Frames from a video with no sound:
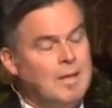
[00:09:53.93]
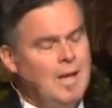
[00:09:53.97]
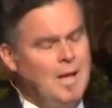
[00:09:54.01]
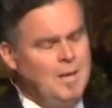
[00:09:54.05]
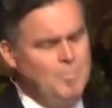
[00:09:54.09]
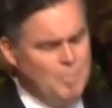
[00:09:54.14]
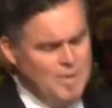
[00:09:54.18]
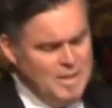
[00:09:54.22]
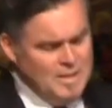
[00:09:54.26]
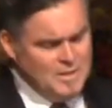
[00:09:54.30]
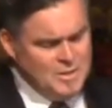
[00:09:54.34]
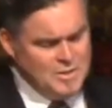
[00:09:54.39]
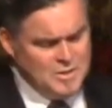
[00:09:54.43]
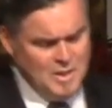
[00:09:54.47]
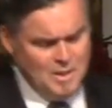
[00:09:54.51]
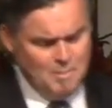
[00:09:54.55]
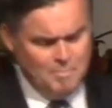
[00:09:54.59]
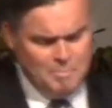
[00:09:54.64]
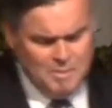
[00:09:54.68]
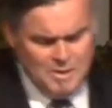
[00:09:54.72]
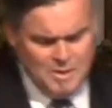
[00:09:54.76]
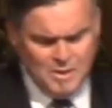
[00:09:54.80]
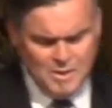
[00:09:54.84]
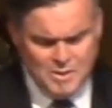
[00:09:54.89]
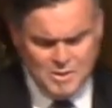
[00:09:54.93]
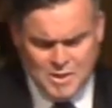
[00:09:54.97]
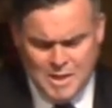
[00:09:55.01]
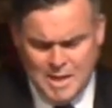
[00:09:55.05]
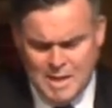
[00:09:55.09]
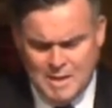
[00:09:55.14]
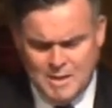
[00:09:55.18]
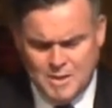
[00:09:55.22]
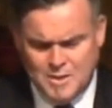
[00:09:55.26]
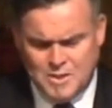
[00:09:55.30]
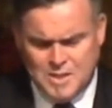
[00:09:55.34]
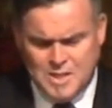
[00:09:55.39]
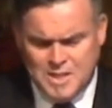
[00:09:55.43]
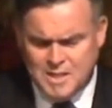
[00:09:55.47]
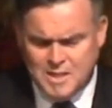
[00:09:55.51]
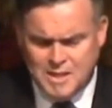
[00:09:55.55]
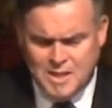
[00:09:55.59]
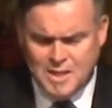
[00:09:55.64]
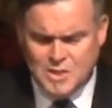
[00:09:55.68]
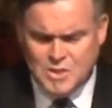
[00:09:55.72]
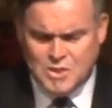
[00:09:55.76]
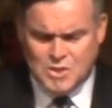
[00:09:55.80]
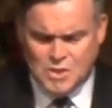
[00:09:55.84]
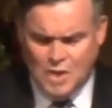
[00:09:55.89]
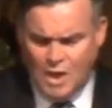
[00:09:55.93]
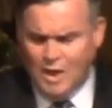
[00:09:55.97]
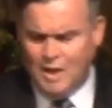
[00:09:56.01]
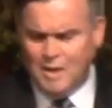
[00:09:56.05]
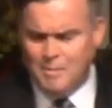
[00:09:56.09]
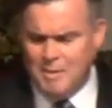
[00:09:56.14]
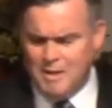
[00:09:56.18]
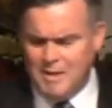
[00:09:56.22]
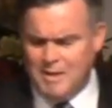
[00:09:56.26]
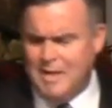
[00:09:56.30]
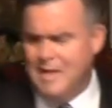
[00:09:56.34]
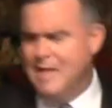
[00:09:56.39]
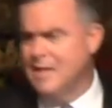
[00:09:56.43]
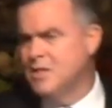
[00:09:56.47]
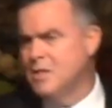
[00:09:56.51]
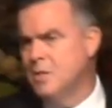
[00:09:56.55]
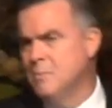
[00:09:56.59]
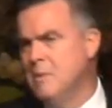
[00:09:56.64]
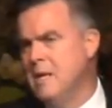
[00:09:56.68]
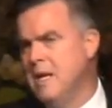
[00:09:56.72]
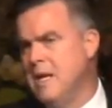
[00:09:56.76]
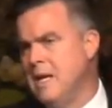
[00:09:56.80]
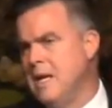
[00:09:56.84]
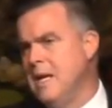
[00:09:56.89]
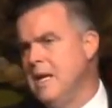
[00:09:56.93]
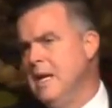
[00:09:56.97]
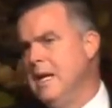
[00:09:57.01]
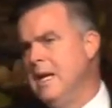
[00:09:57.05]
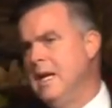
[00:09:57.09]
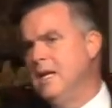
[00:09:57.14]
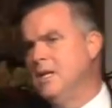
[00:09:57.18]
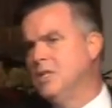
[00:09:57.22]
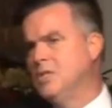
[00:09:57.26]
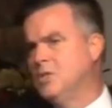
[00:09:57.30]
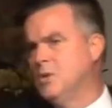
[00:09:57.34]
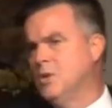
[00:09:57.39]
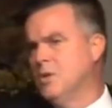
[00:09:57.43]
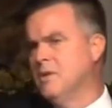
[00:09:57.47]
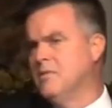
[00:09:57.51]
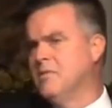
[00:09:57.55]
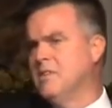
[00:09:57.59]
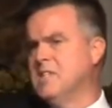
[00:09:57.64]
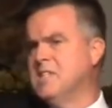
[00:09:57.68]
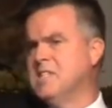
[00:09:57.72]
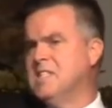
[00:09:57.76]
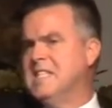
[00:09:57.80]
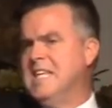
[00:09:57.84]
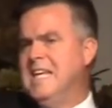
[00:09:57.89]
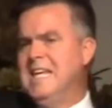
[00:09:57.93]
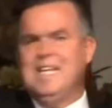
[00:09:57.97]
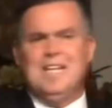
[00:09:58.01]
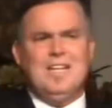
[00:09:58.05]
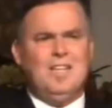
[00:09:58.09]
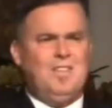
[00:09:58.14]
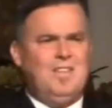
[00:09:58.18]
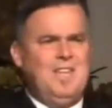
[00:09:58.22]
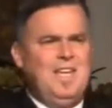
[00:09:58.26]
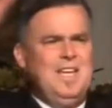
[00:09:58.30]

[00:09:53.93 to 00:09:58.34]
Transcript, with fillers: I bring this up because you see, Solomon to me is sort of the zenith.